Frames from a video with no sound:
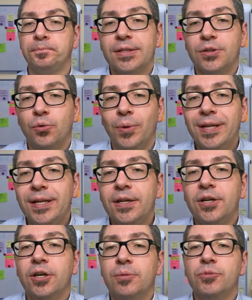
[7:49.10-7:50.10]
So when
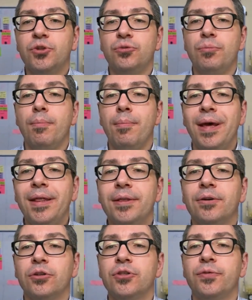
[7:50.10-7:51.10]
it comes to
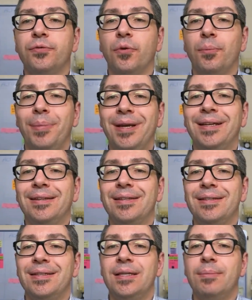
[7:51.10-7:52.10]
methods for beta
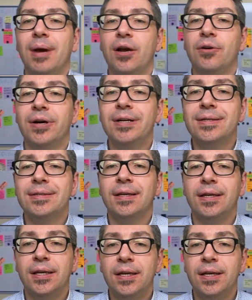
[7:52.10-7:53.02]
testing macOS,